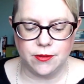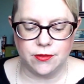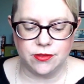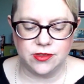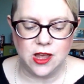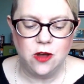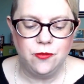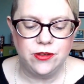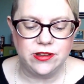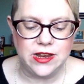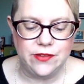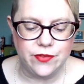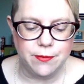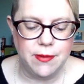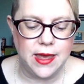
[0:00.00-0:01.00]
selfishly
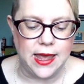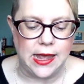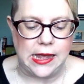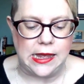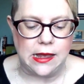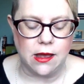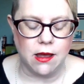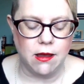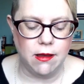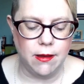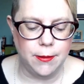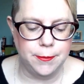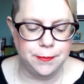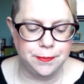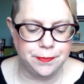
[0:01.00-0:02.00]
for me,
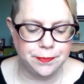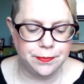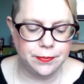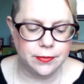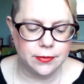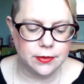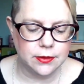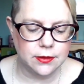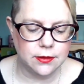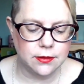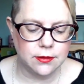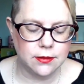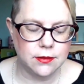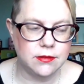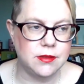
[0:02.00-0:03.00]

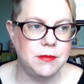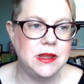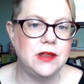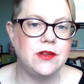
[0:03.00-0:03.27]
something